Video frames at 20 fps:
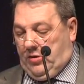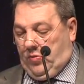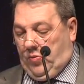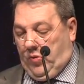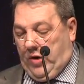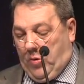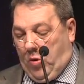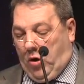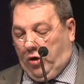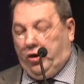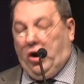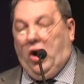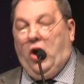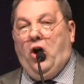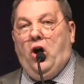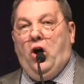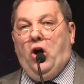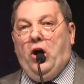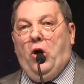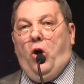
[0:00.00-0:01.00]
We want
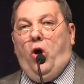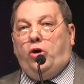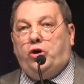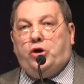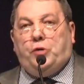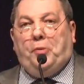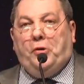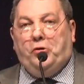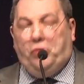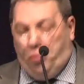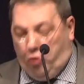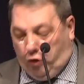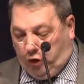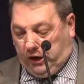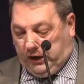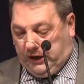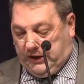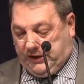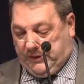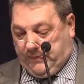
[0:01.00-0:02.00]

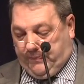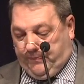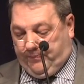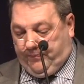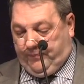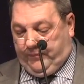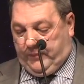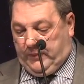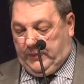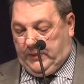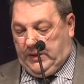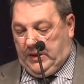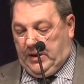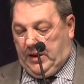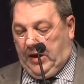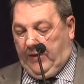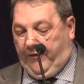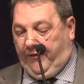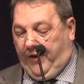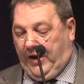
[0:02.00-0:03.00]
entrepreneurialism,
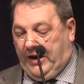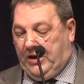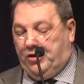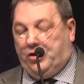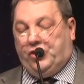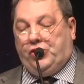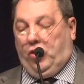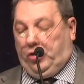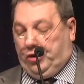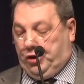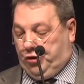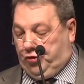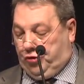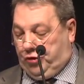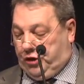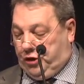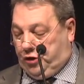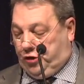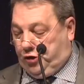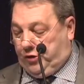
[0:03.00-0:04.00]
a fine Scottish
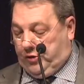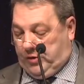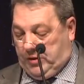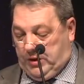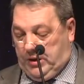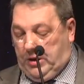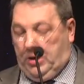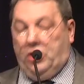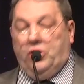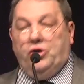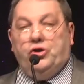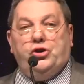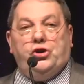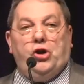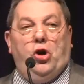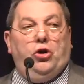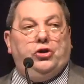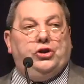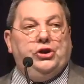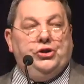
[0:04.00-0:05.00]
tradition,
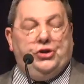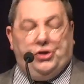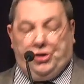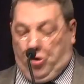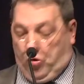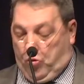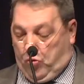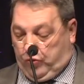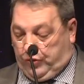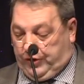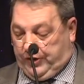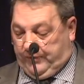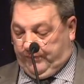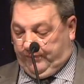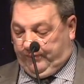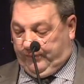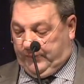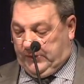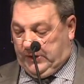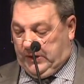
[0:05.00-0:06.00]
taught in schools,
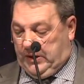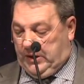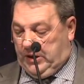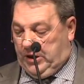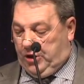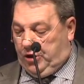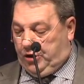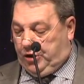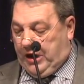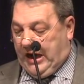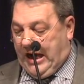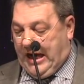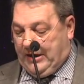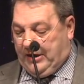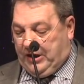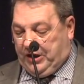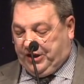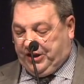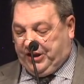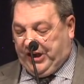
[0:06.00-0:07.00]
to
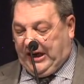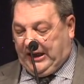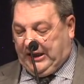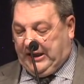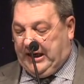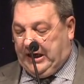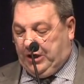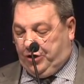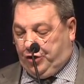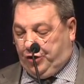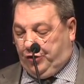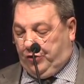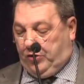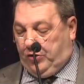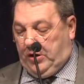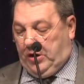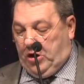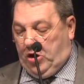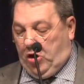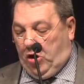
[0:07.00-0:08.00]
end the stagnation
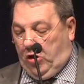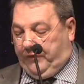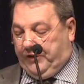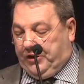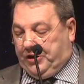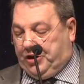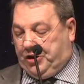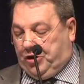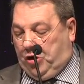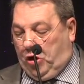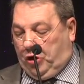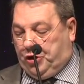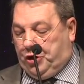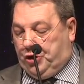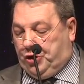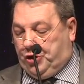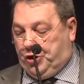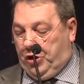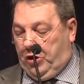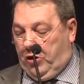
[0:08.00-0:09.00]
of the
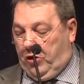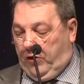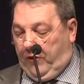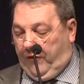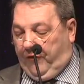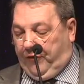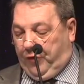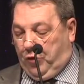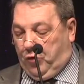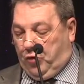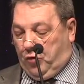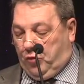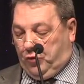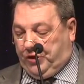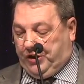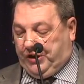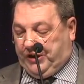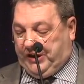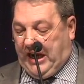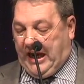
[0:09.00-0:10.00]
Scottish feudal
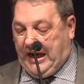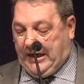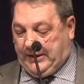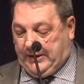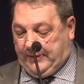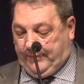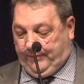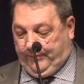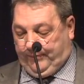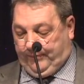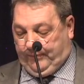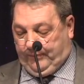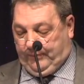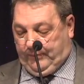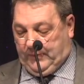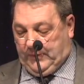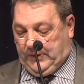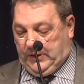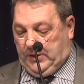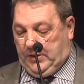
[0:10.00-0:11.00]
state,
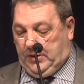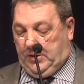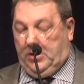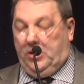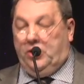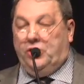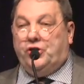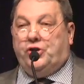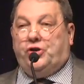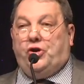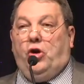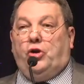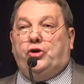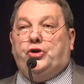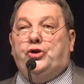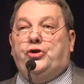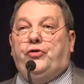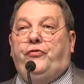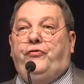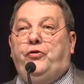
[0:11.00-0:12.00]

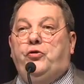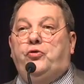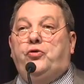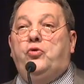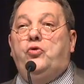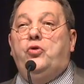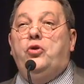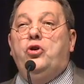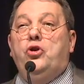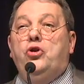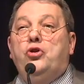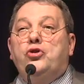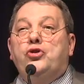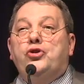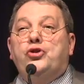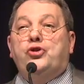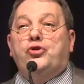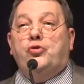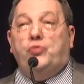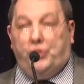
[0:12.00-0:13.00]
Scottish feudal
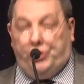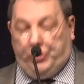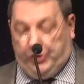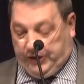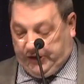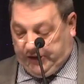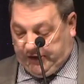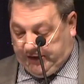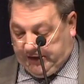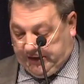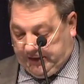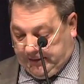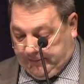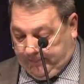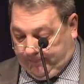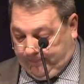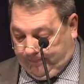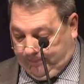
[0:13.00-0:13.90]
socialist state.